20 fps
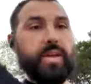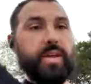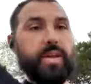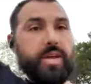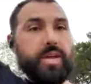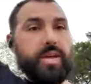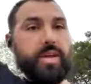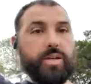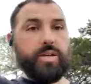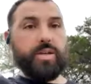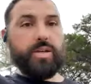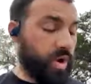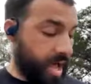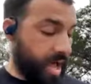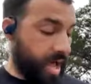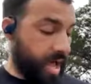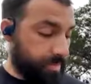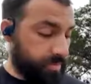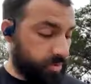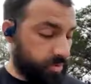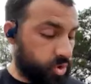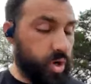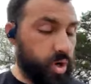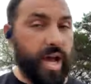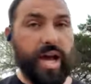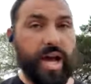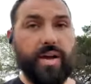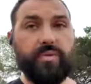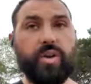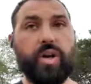So
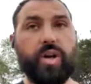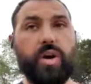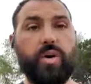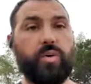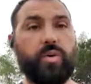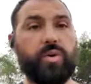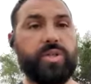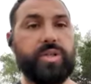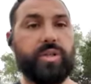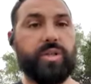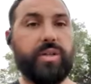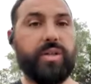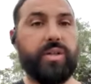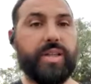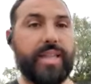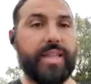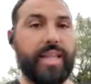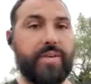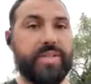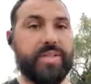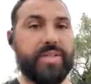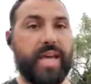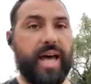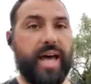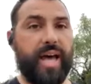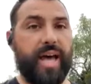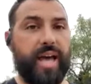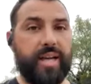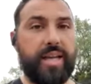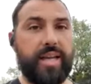drive, go. Still on that left
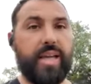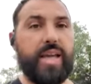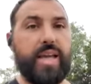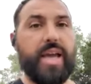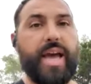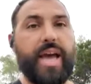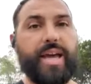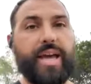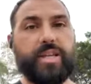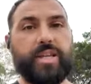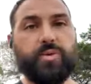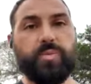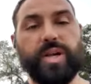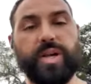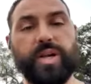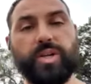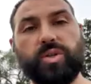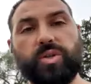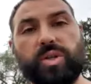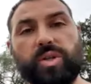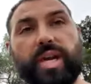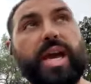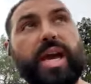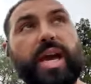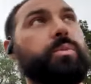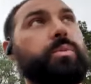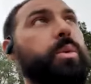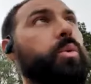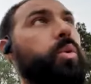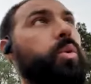side as best you can.
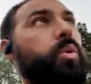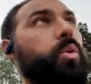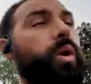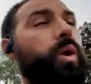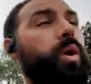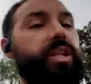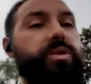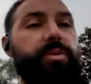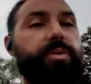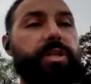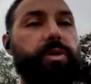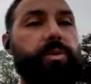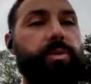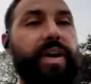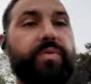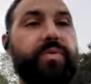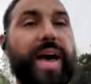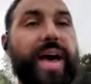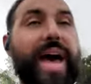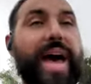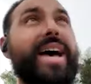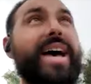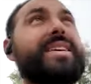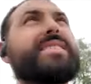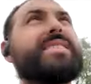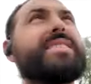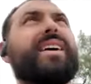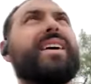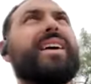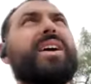Remember, we want it to be fast.
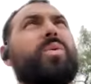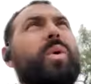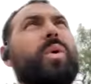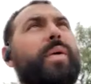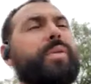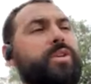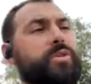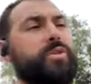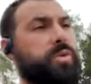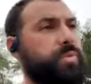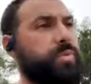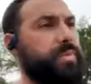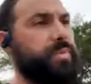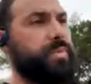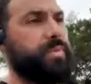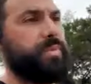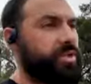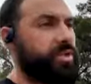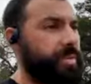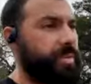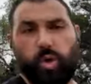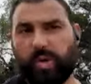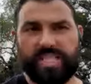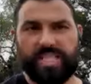We want those movements to be crisp.